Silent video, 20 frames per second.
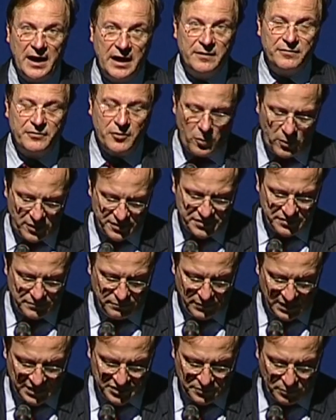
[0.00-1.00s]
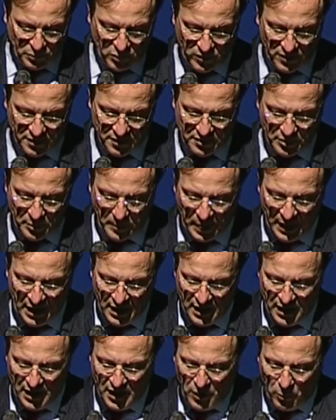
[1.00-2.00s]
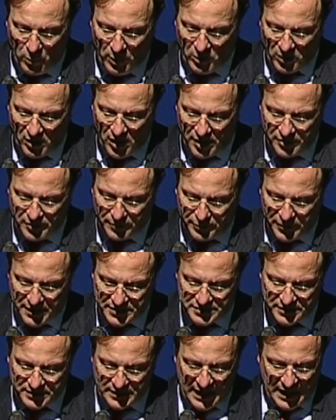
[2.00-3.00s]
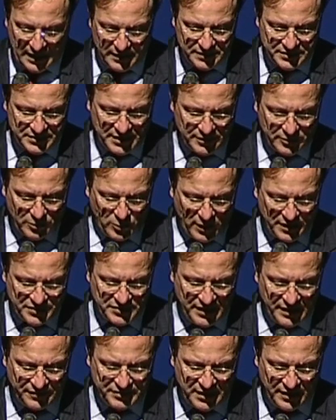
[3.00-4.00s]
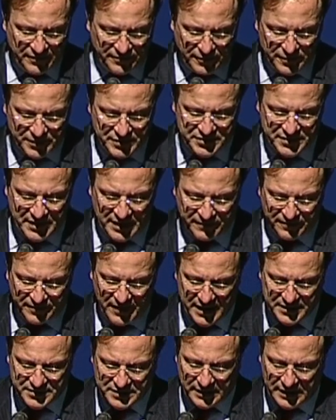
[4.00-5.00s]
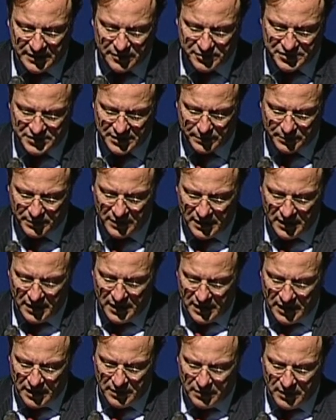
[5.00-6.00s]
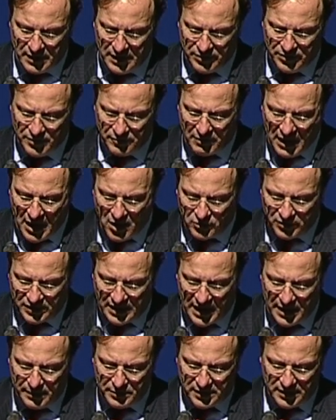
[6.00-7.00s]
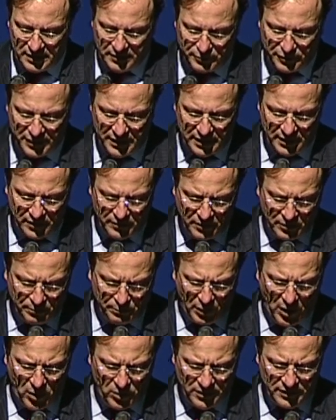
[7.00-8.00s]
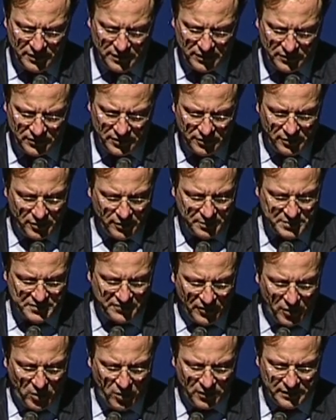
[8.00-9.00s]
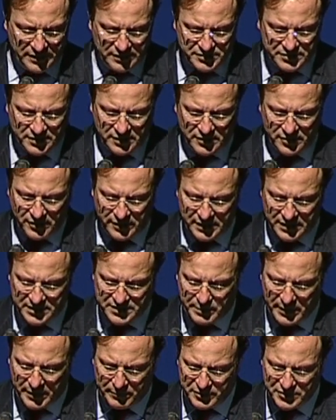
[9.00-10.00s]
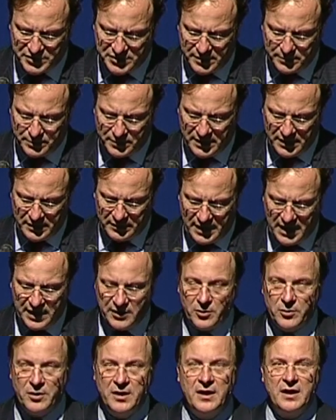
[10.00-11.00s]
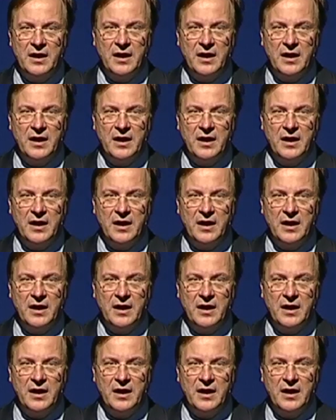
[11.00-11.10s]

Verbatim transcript: and of course, much more. We will honor President Alexander Kwasniewski for his steadfast leadership in, in the roundtable in bringing Poland into Europe's fold and securing its membership in NATO